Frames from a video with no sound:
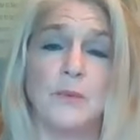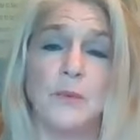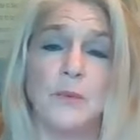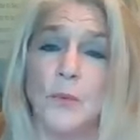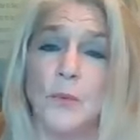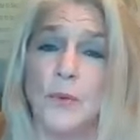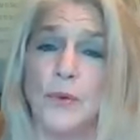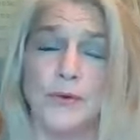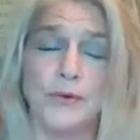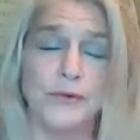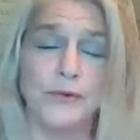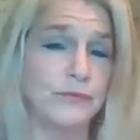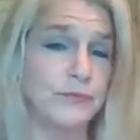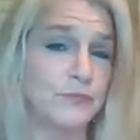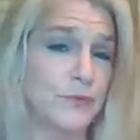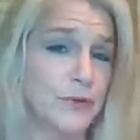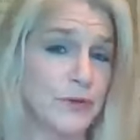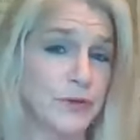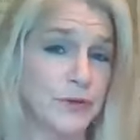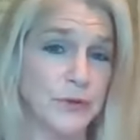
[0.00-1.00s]
or
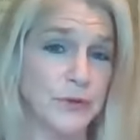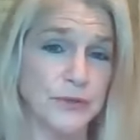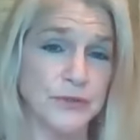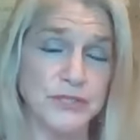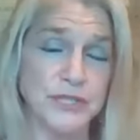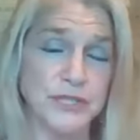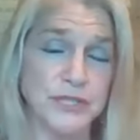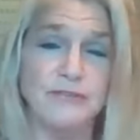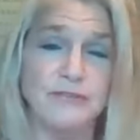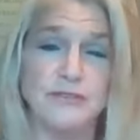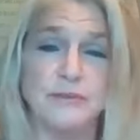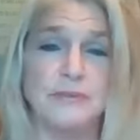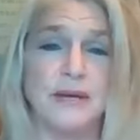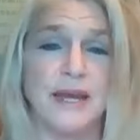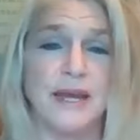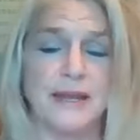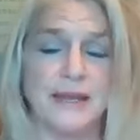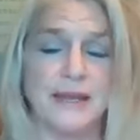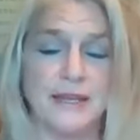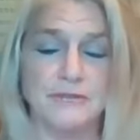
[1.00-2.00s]
for yourself to
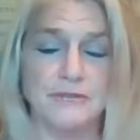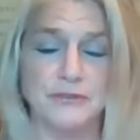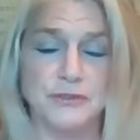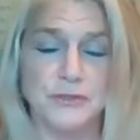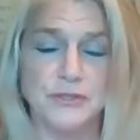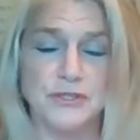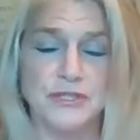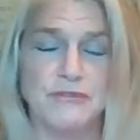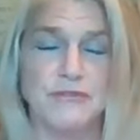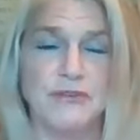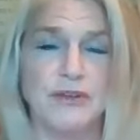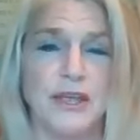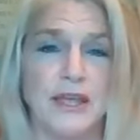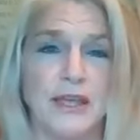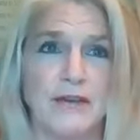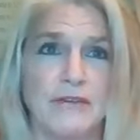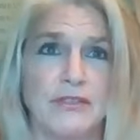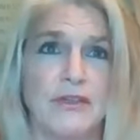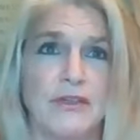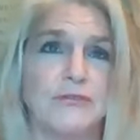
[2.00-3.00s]
buy a gift
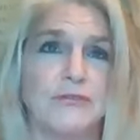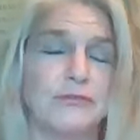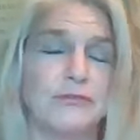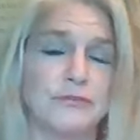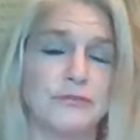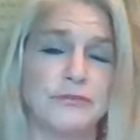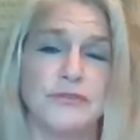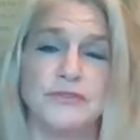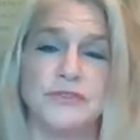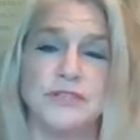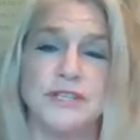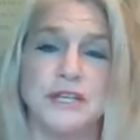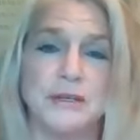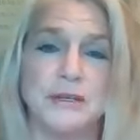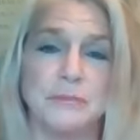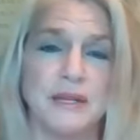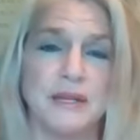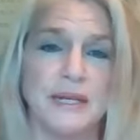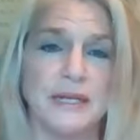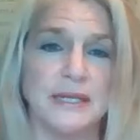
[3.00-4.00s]
certificate. They're for
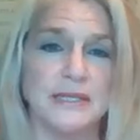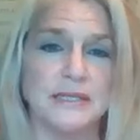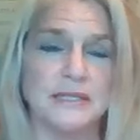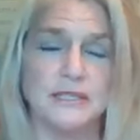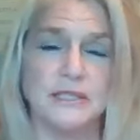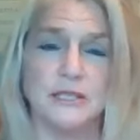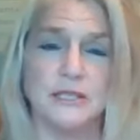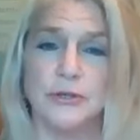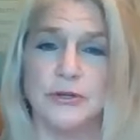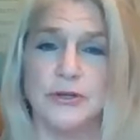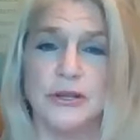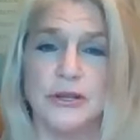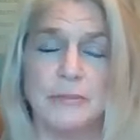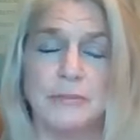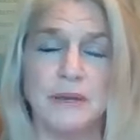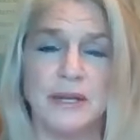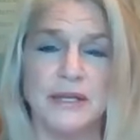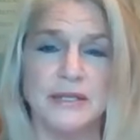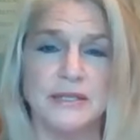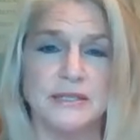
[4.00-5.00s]
15 minutes, 30
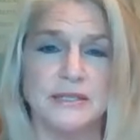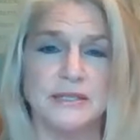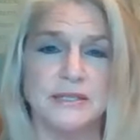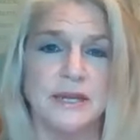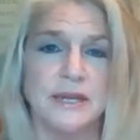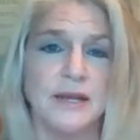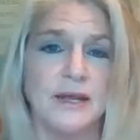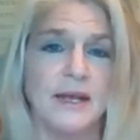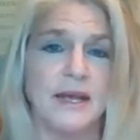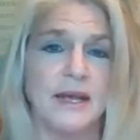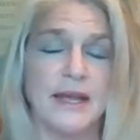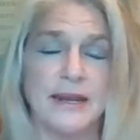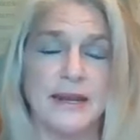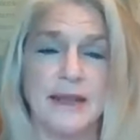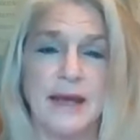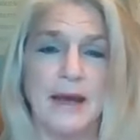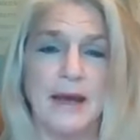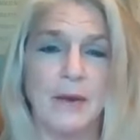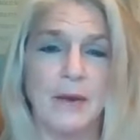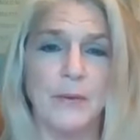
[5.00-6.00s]
minutes,
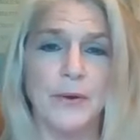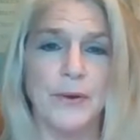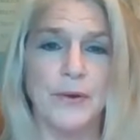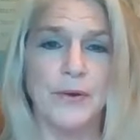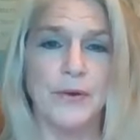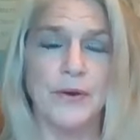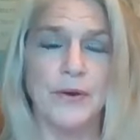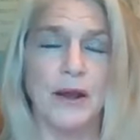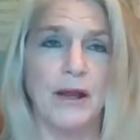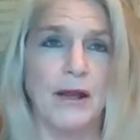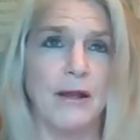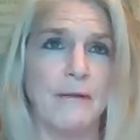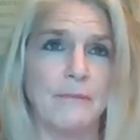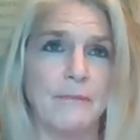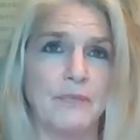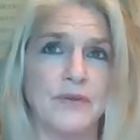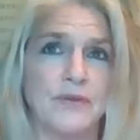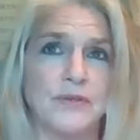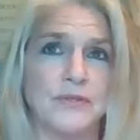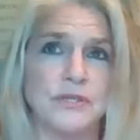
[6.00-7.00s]
an hour.
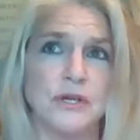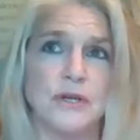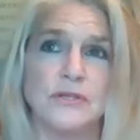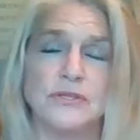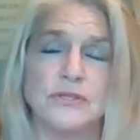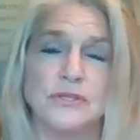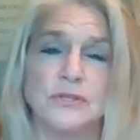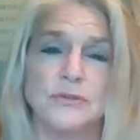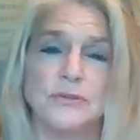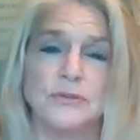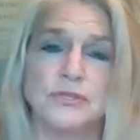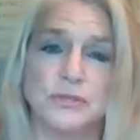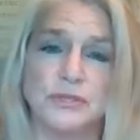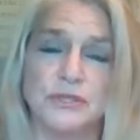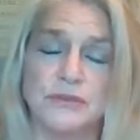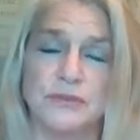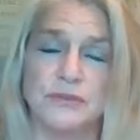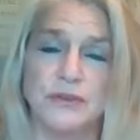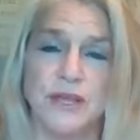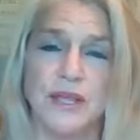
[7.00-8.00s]
There's also
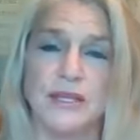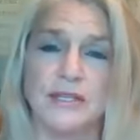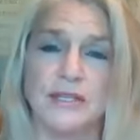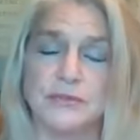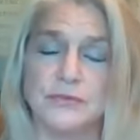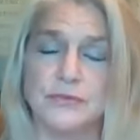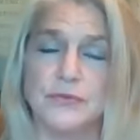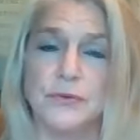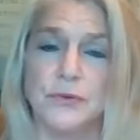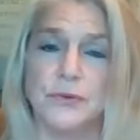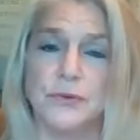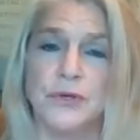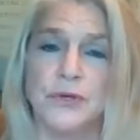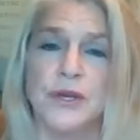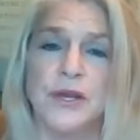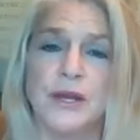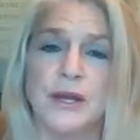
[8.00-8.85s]
certificates for